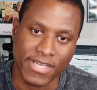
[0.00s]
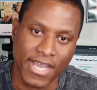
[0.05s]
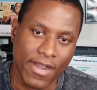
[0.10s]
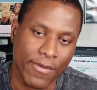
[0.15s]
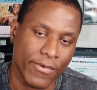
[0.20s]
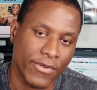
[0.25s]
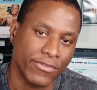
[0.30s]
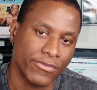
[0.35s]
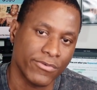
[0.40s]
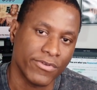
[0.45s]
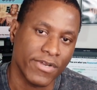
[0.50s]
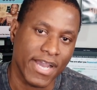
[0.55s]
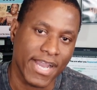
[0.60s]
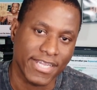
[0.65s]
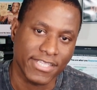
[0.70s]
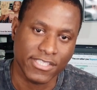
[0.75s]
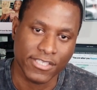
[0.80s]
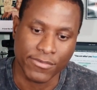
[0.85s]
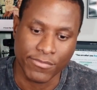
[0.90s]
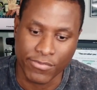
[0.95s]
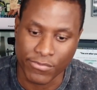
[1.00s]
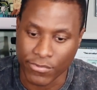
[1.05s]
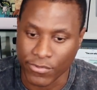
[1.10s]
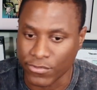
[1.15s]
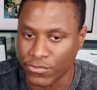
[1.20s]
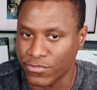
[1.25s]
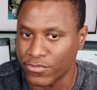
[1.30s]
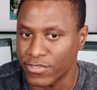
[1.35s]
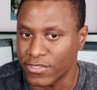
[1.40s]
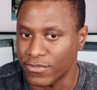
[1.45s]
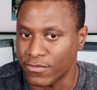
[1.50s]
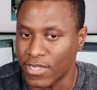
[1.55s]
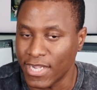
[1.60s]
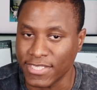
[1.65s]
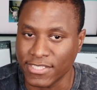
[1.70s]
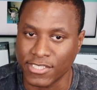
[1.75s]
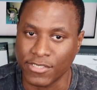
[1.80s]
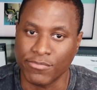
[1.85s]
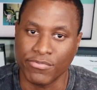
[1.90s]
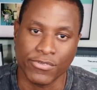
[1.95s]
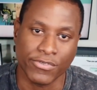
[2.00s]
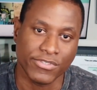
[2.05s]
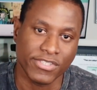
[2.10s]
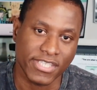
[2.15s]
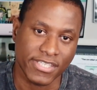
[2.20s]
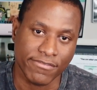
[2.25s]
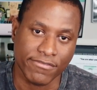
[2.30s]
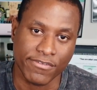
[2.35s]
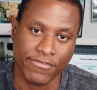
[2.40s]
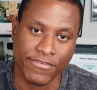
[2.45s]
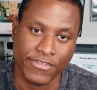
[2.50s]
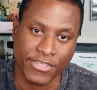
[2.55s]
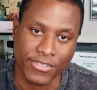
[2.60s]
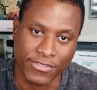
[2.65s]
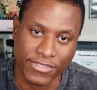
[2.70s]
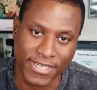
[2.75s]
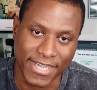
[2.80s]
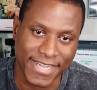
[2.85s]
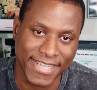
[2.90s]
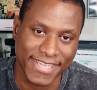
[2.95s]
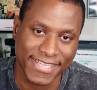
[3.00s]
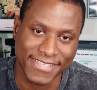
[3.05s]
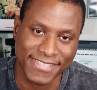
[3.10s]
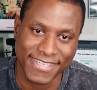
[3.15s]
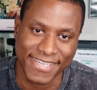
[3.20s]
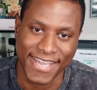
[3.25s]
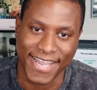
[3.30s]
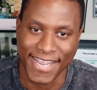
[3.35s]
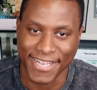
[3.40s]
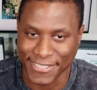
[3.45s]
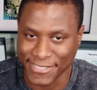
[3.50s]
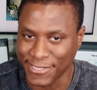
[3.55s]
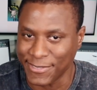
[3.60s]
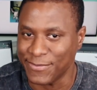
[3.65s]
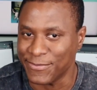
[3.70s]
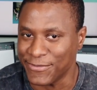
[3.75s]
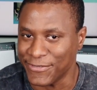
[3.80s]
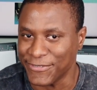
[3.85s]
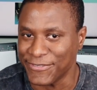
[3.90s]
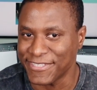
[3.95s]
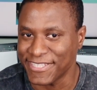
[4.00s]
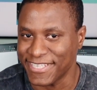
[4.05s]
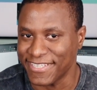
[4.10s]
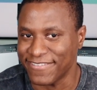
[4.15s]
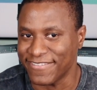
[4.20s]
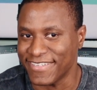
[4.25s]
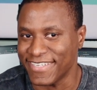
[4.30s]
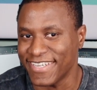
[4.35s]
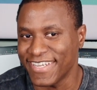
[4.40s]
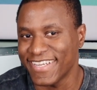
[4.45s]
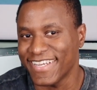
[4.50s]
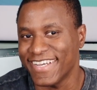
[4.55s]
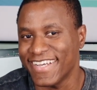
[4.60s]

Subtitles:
I went through the IT Pro TV video series. I can't say IT Pro TV.